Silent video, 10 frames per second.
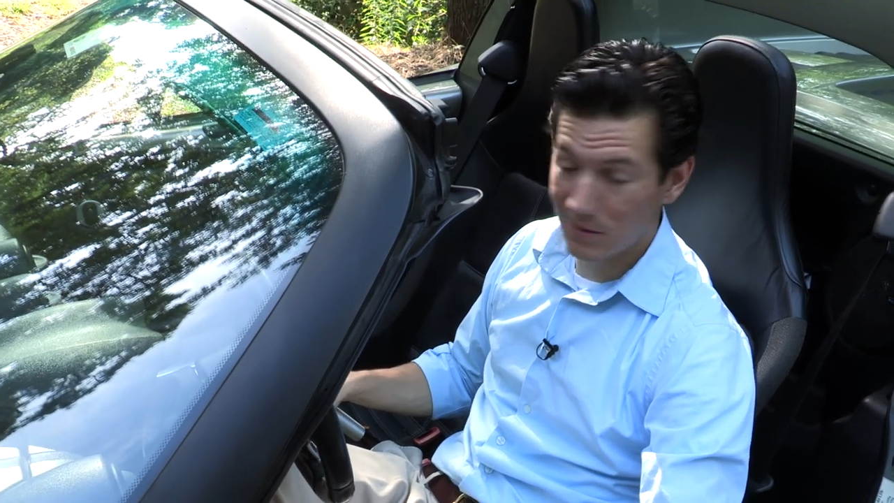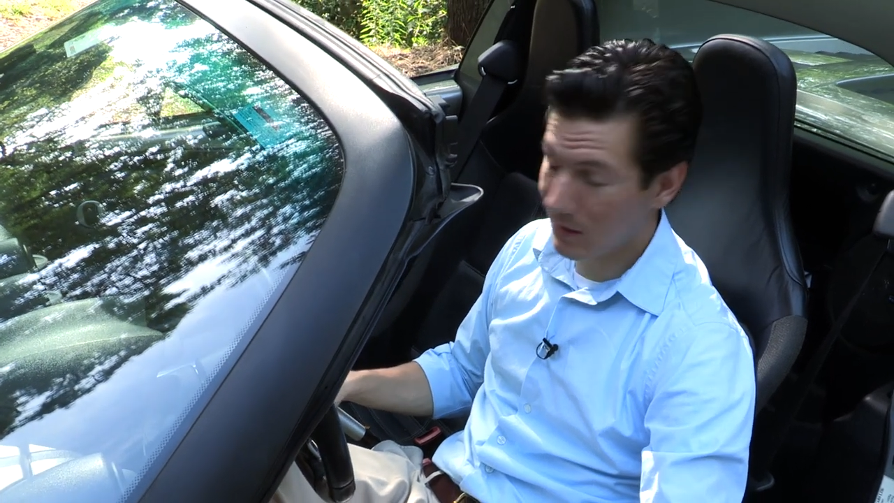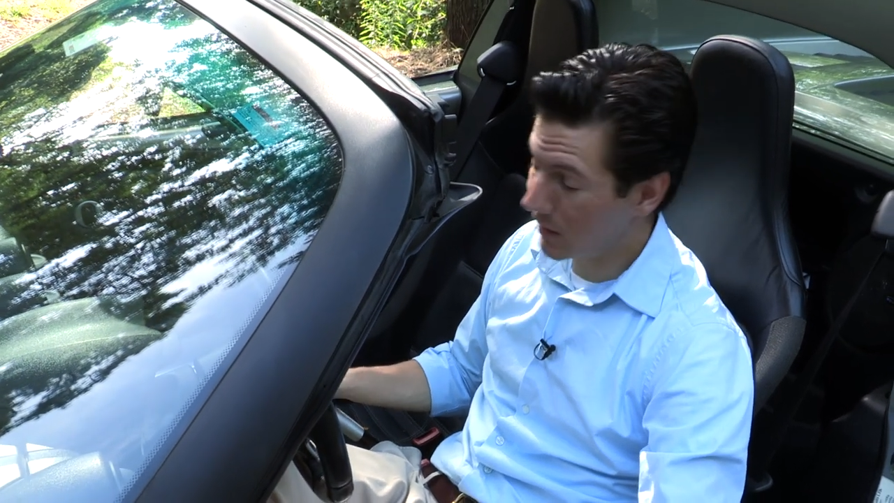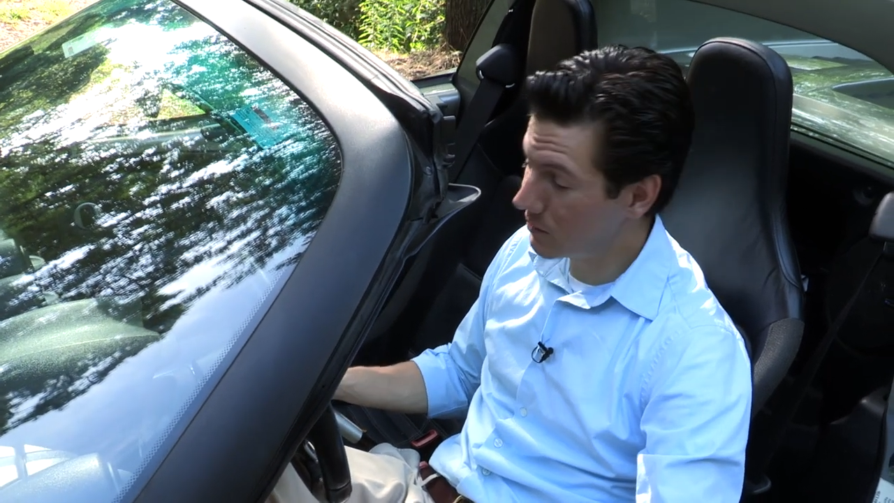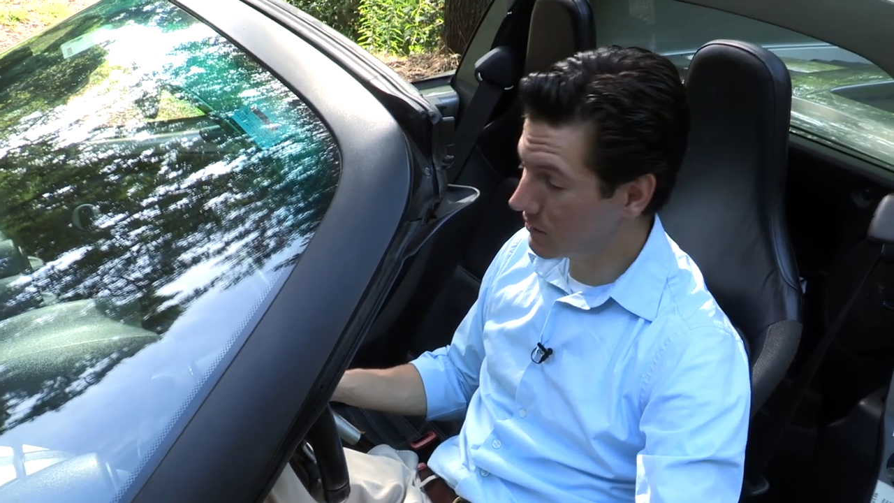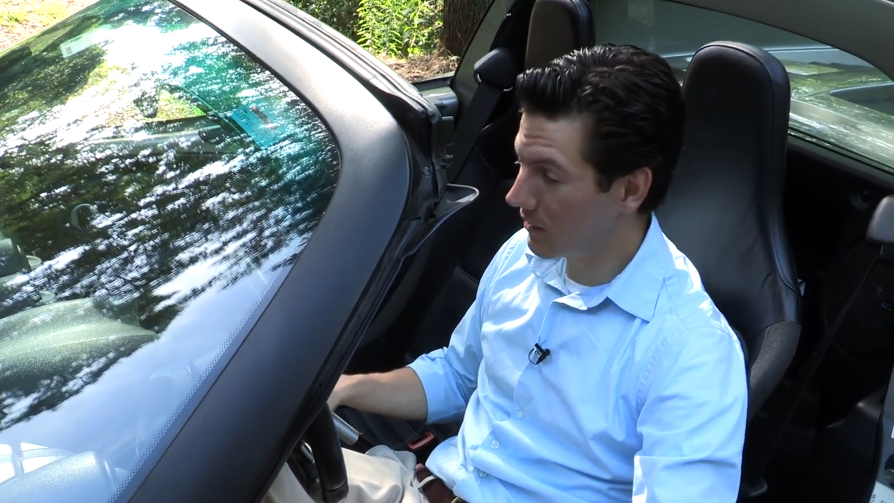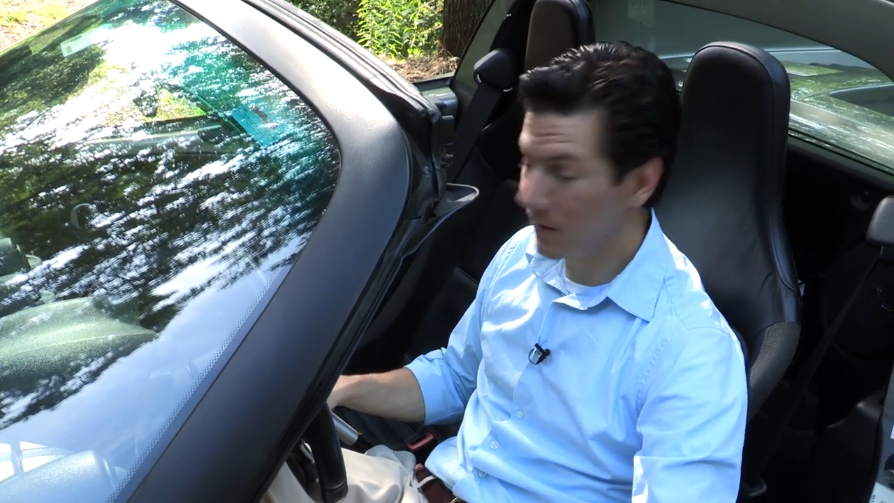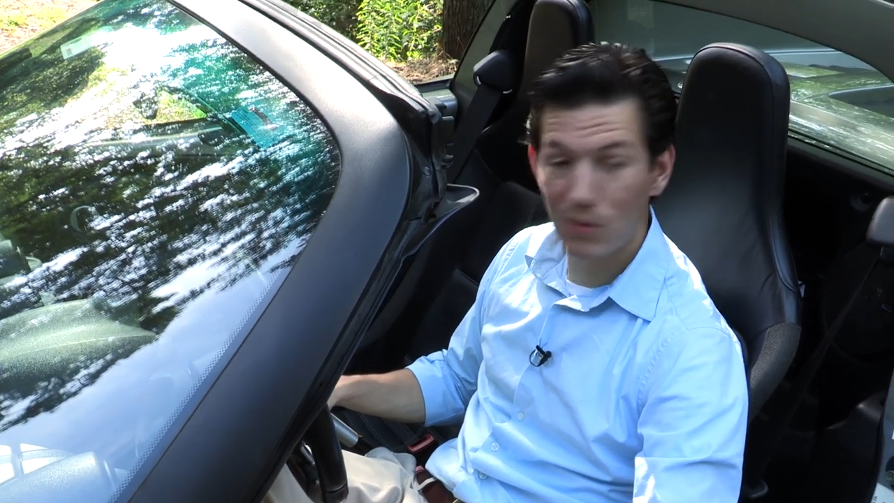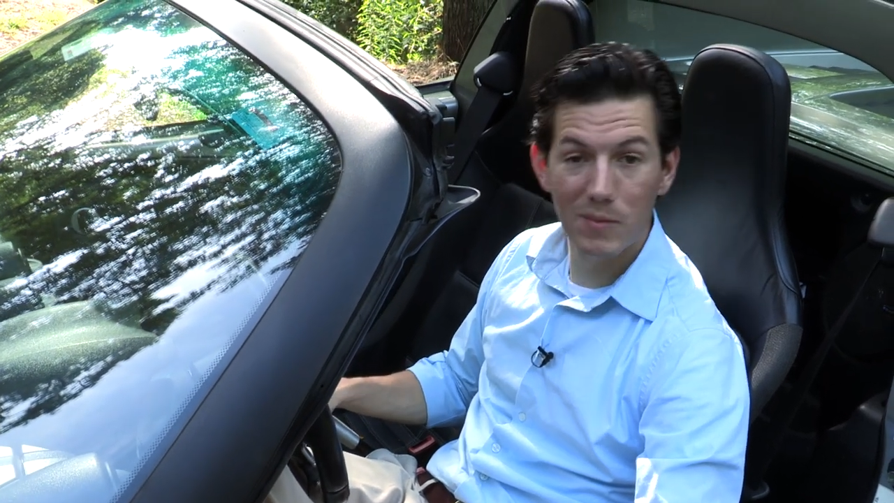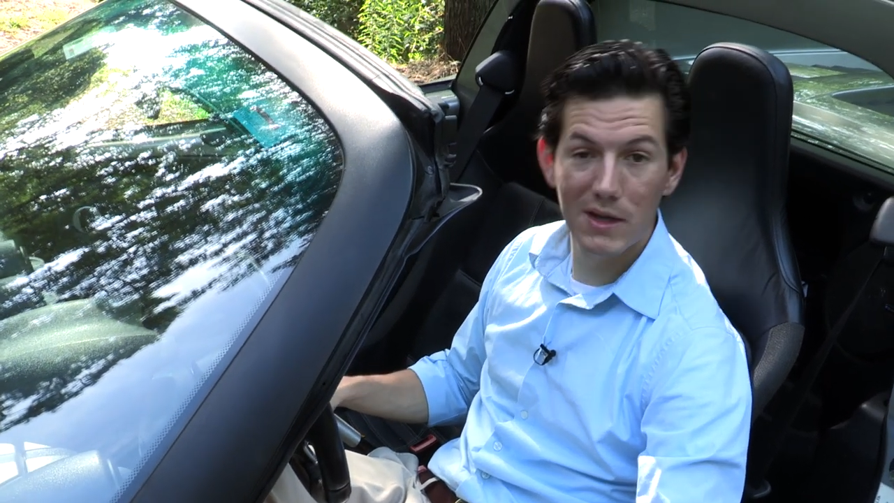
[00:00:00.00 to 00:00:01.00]
I would say that it
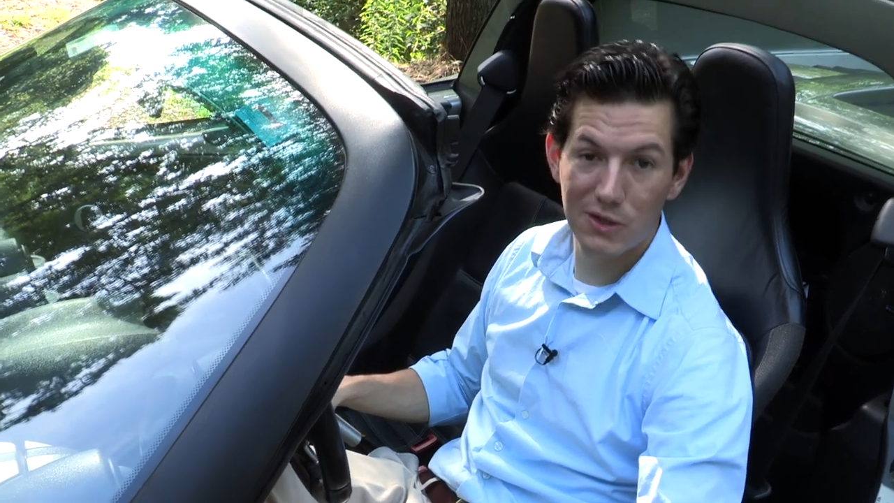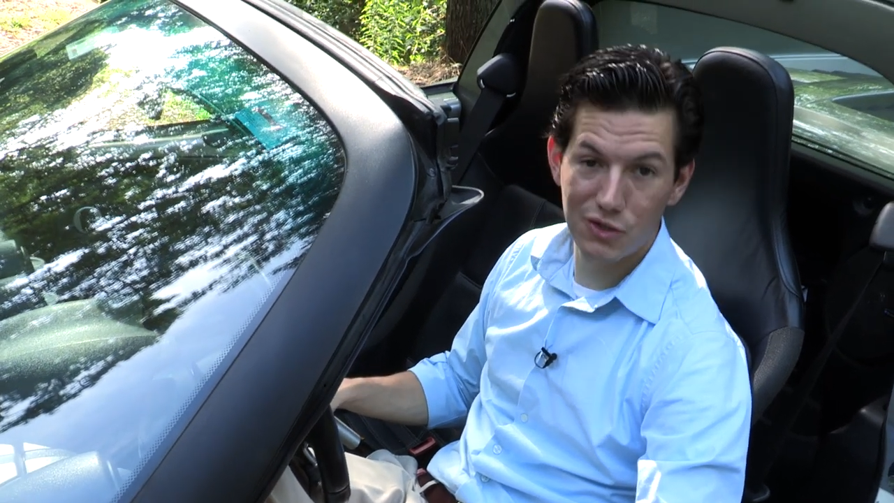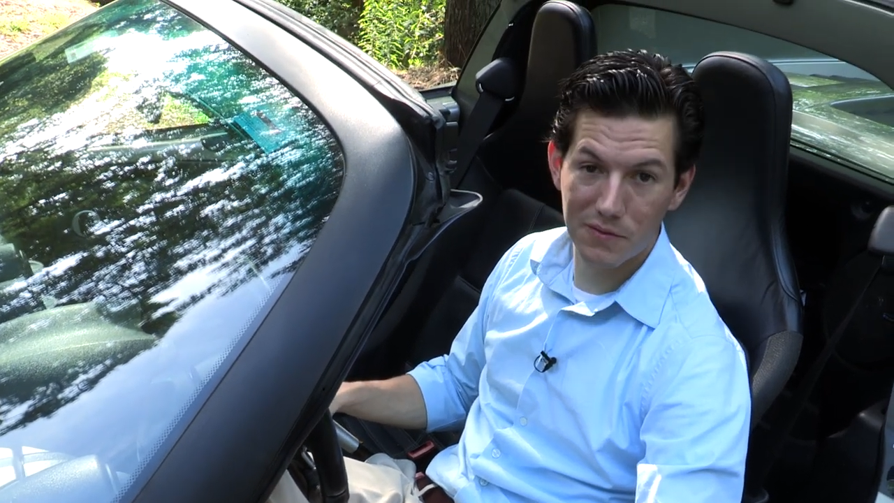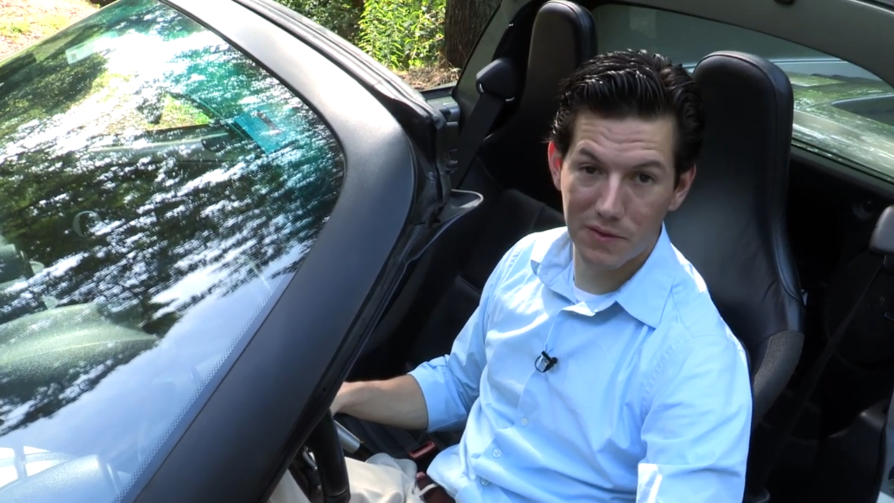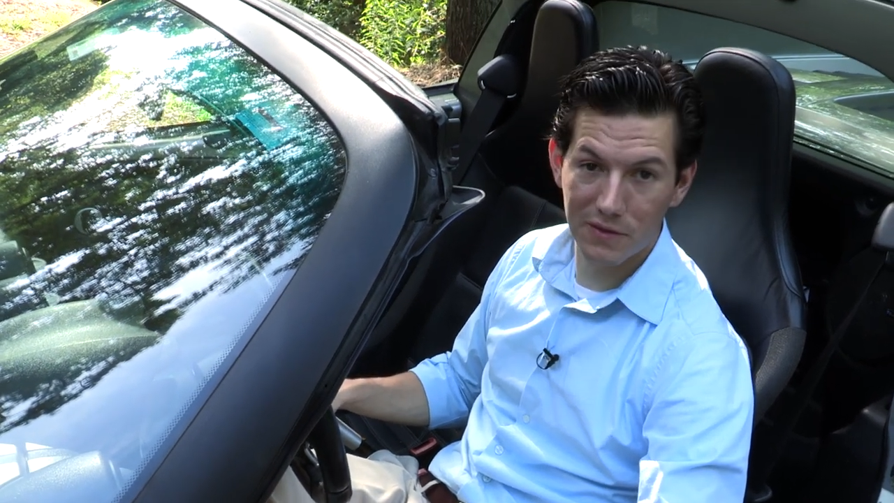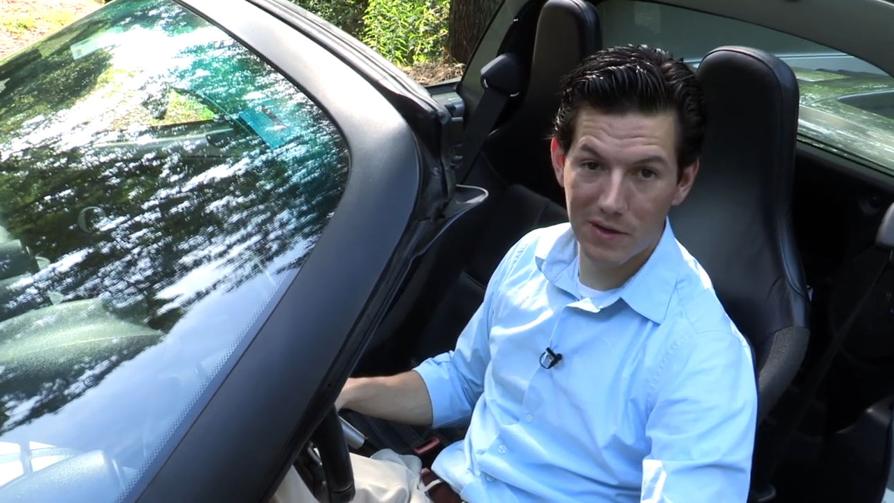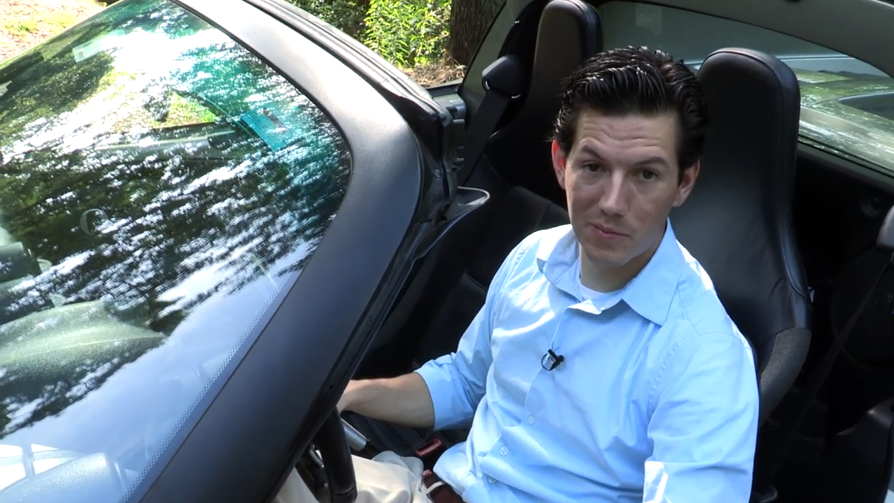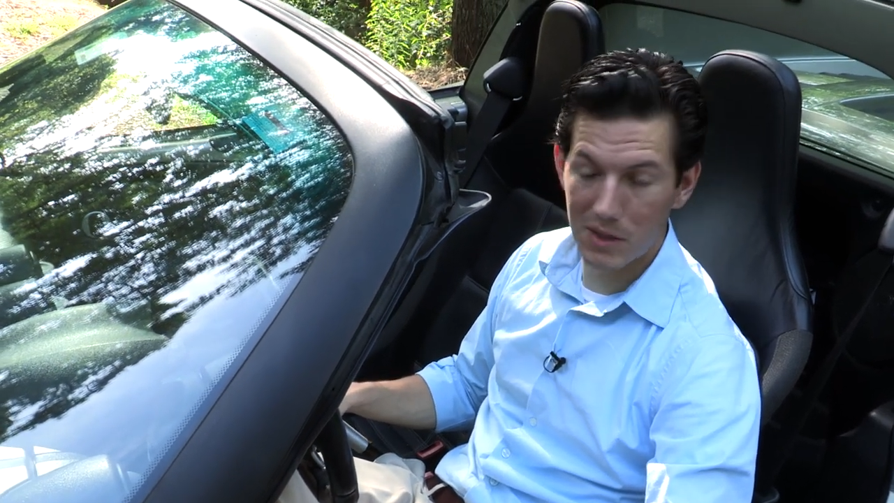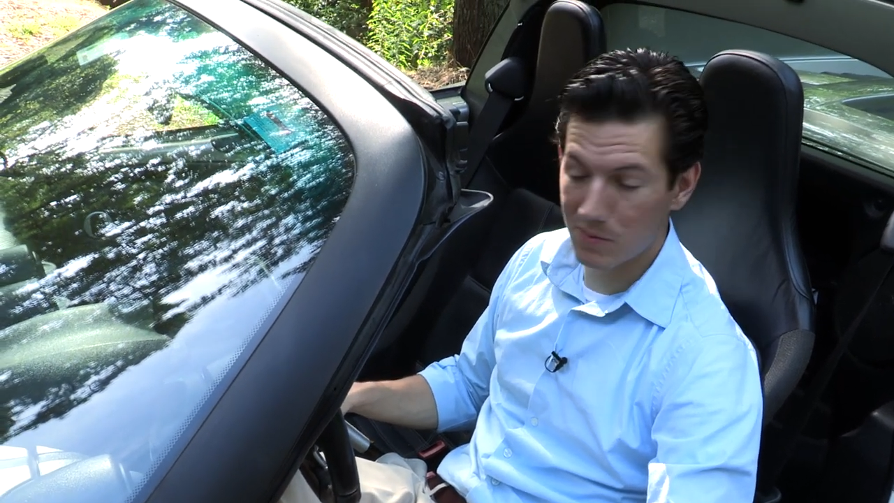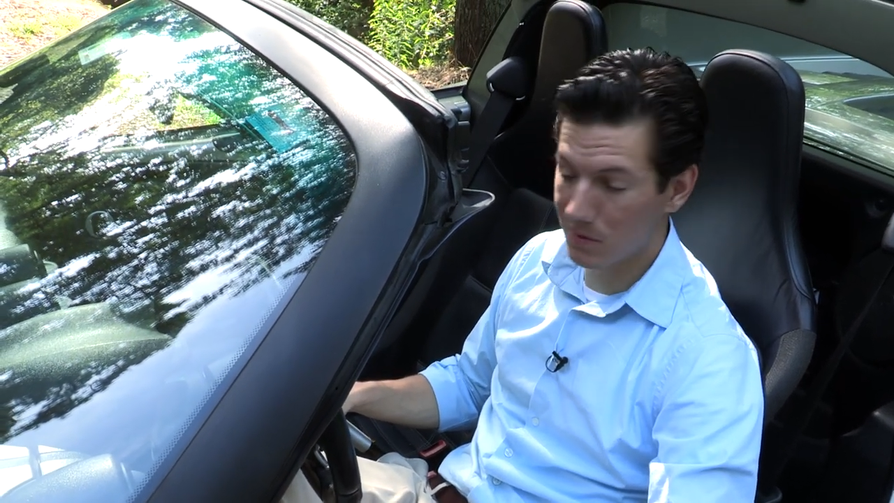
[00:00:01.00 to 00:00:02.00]
would be an issue for some
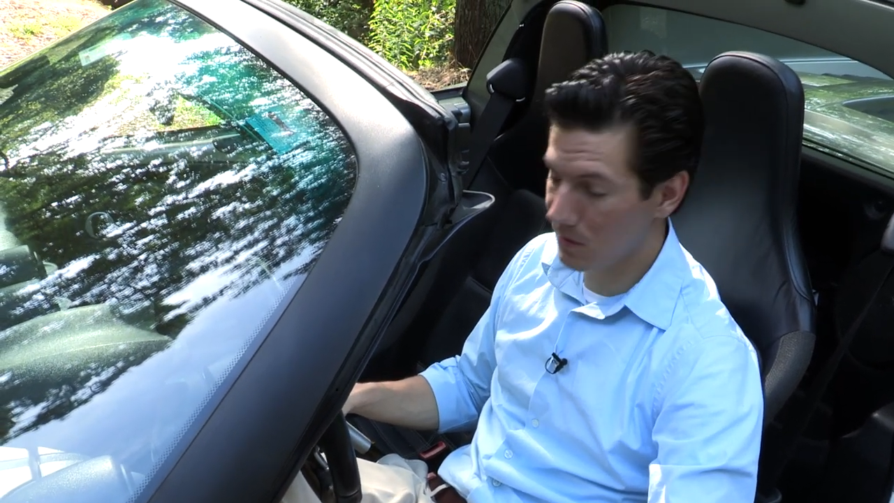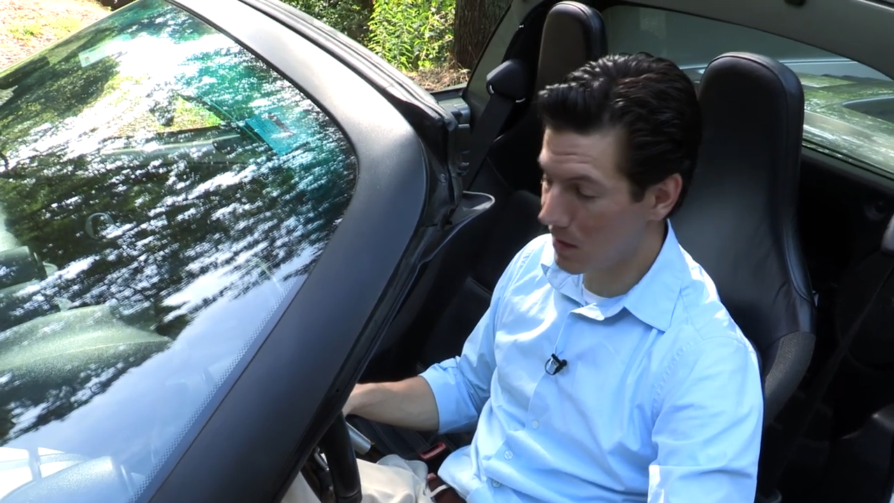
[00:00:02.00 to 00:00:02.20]
people.